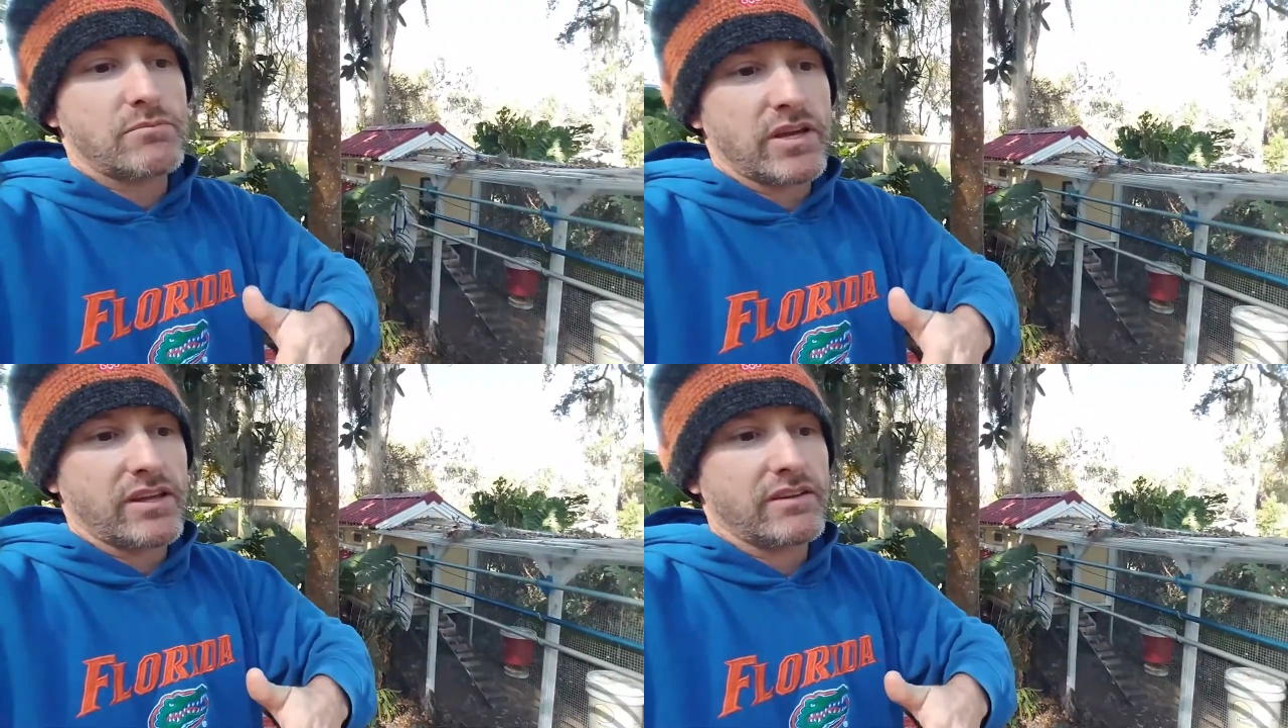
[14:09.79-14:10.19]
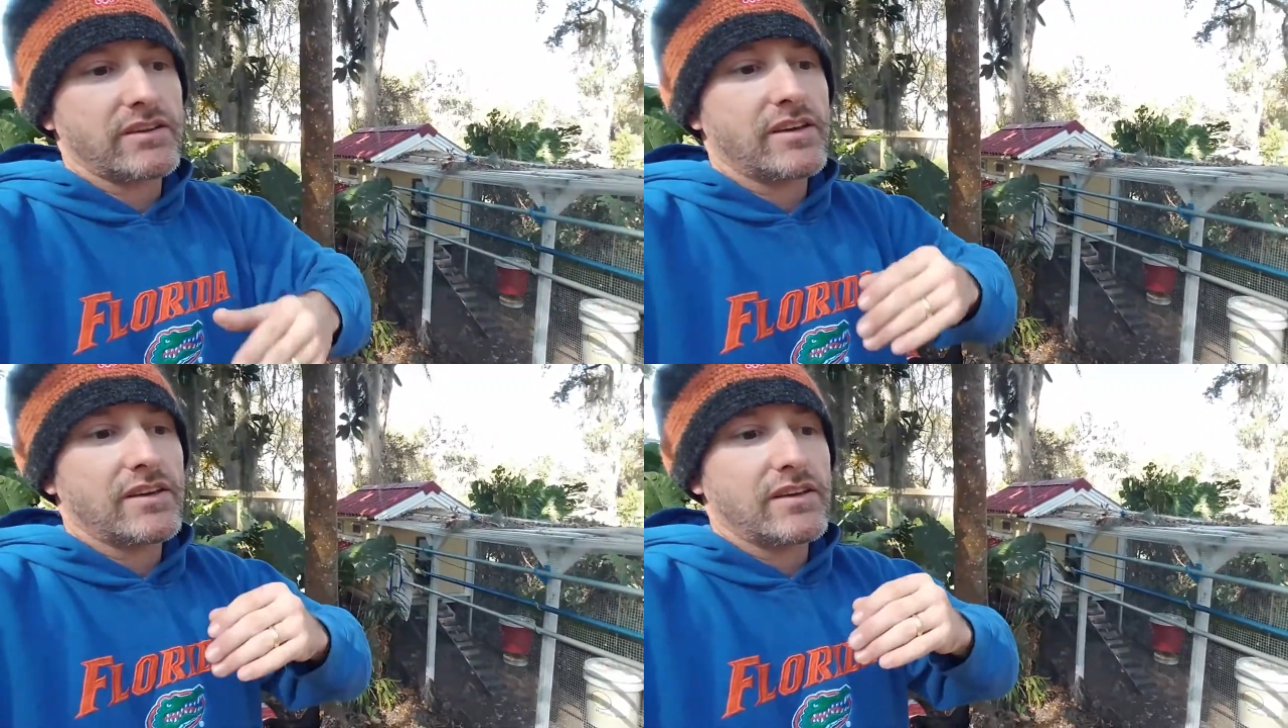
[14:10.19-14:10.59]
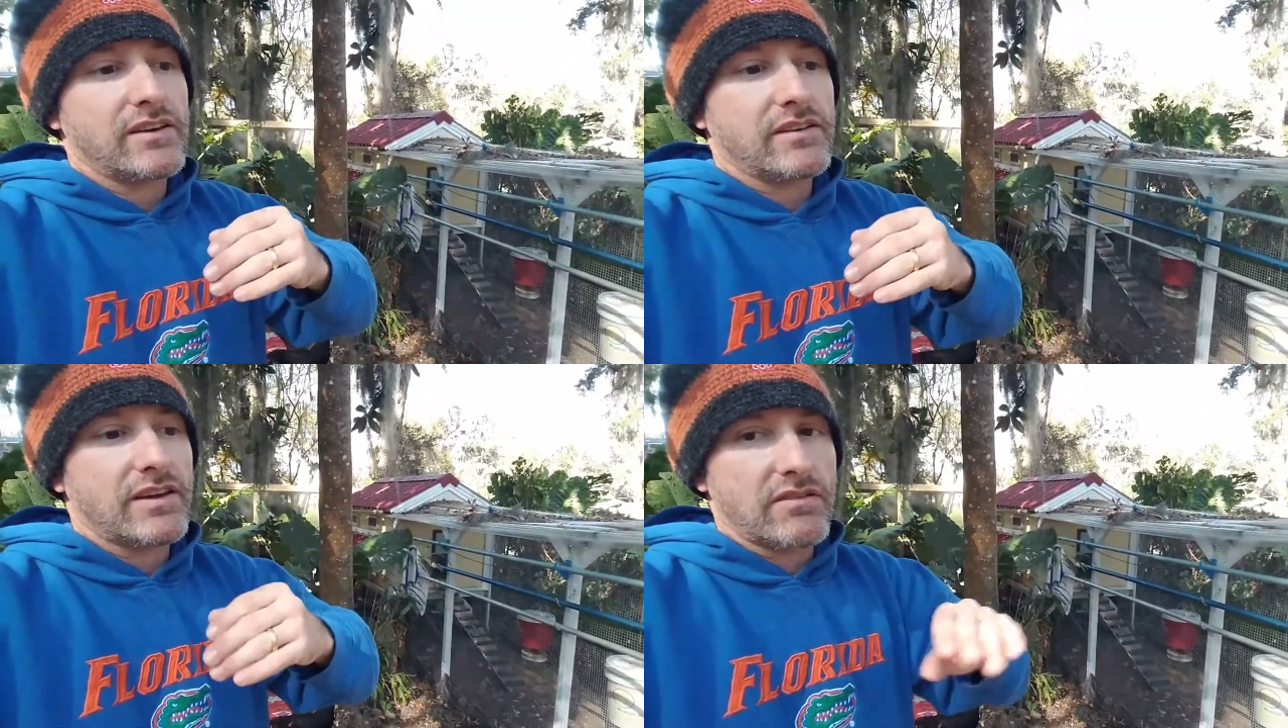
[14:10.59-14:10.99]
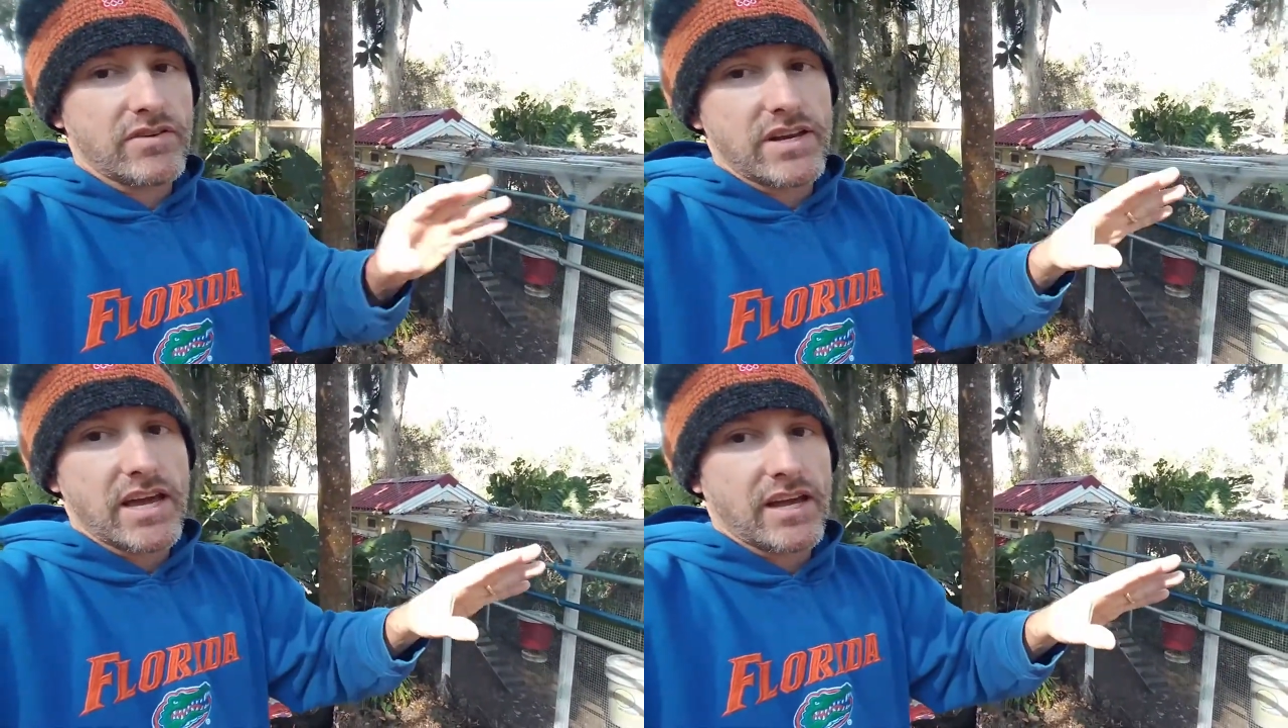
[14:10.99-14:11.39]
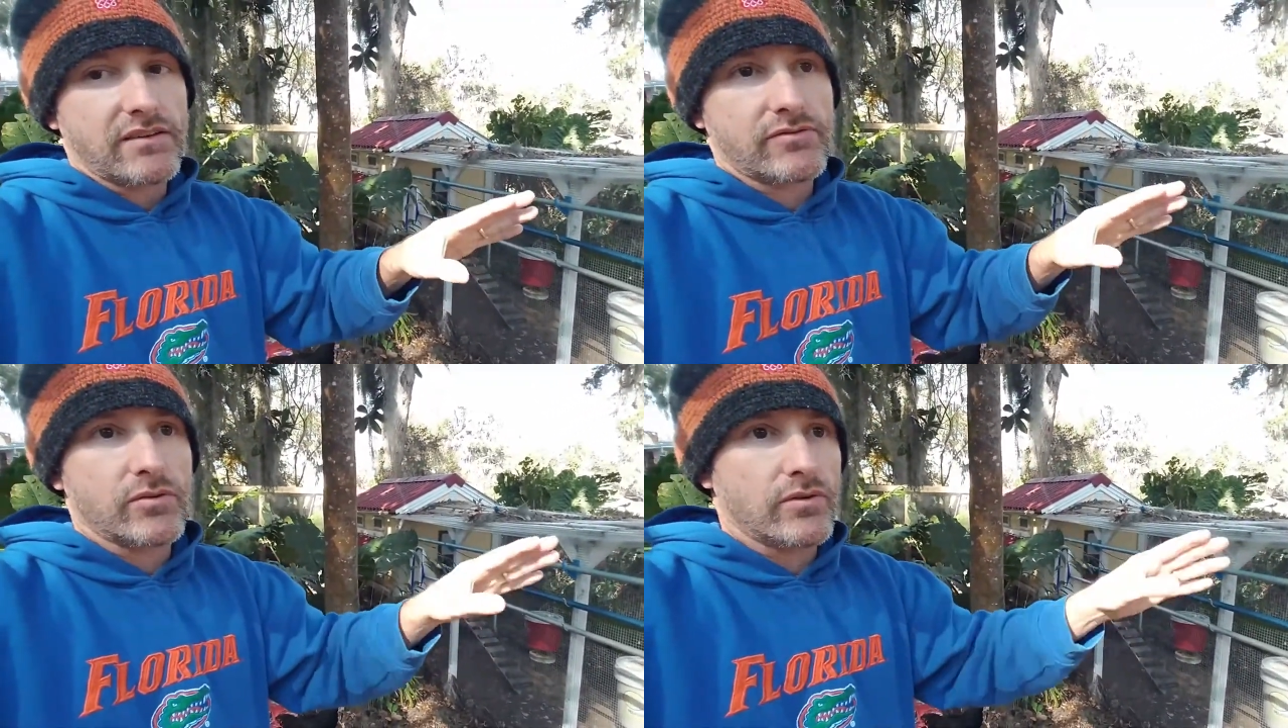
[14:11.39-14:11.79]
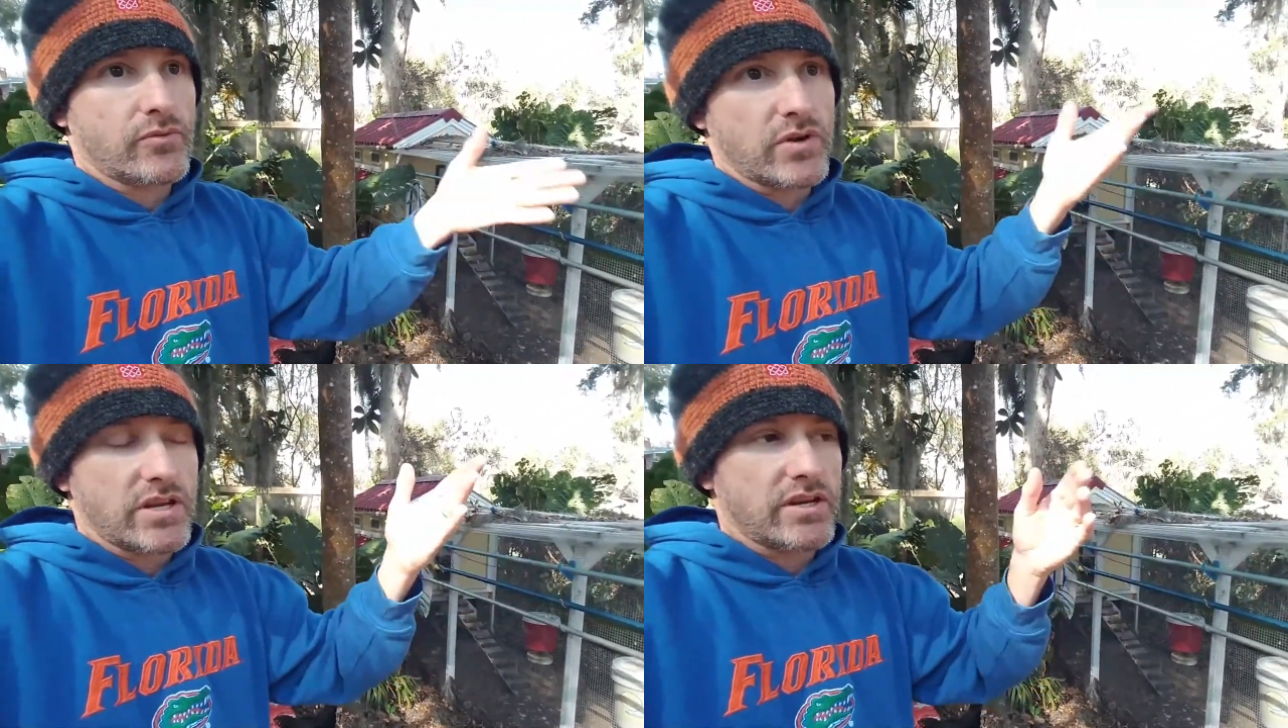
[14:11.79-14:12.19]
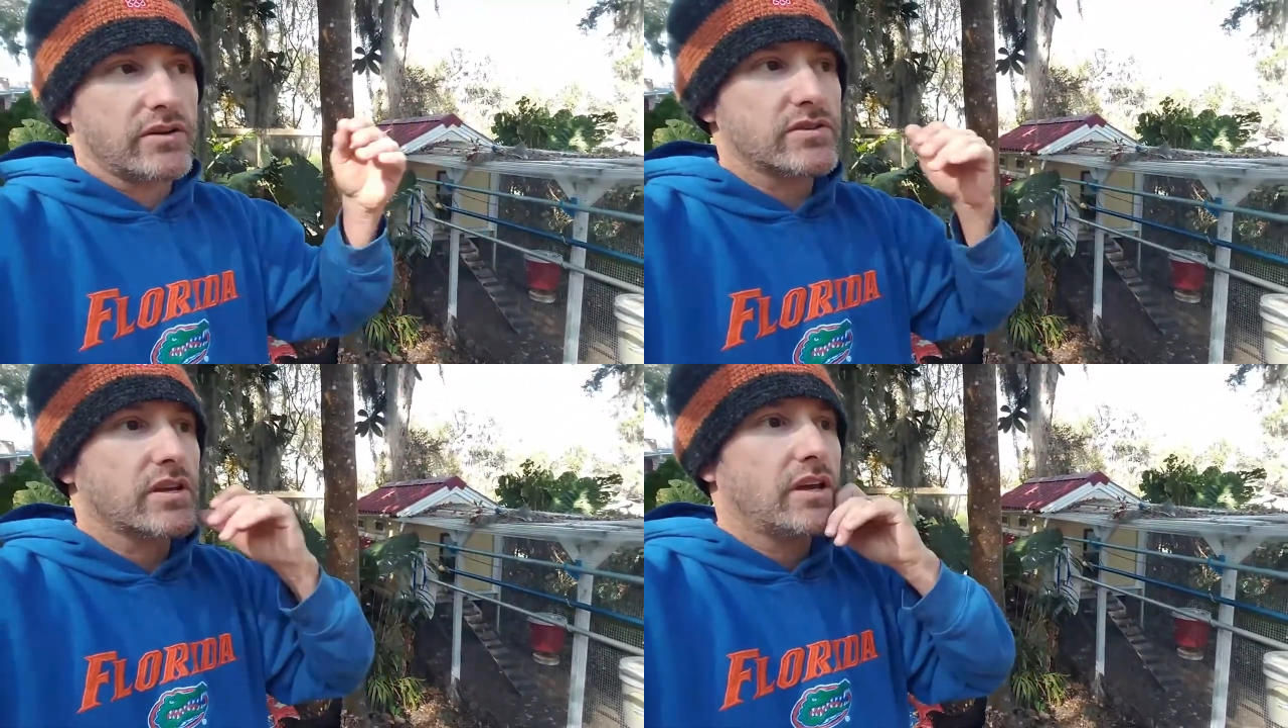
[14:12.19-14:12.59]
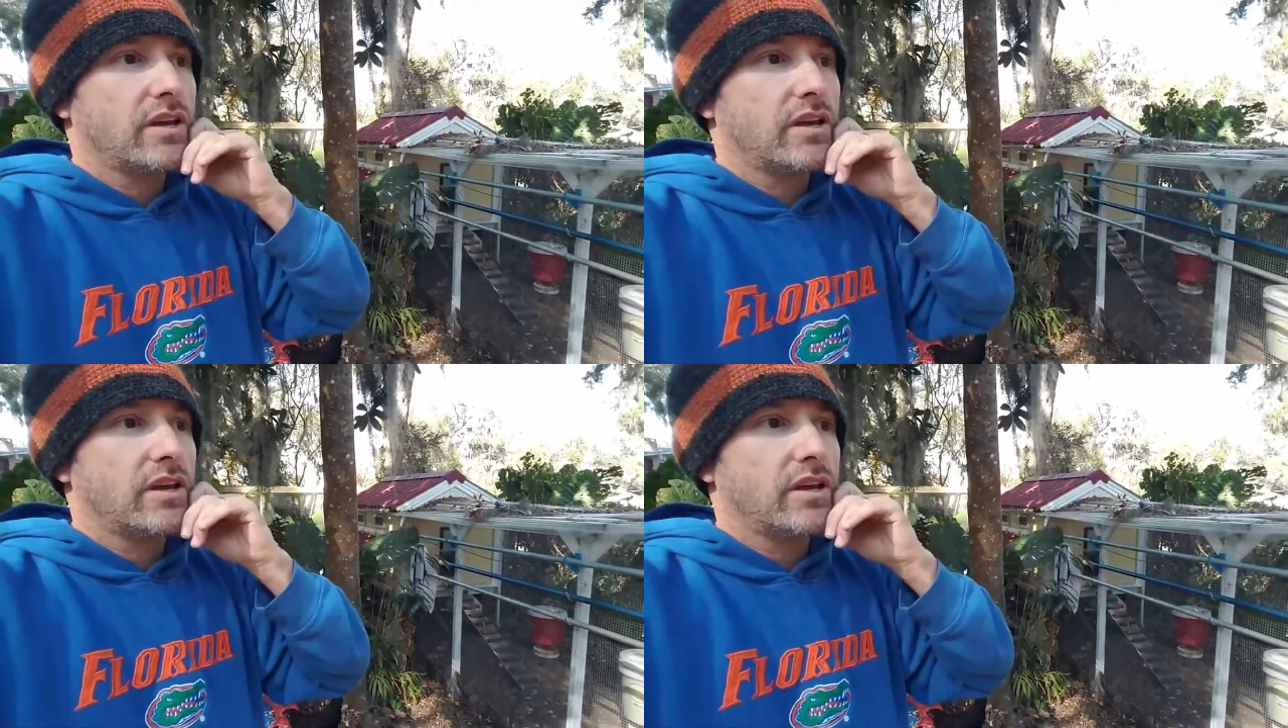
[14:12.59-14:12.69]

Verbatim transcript: been every day for three years.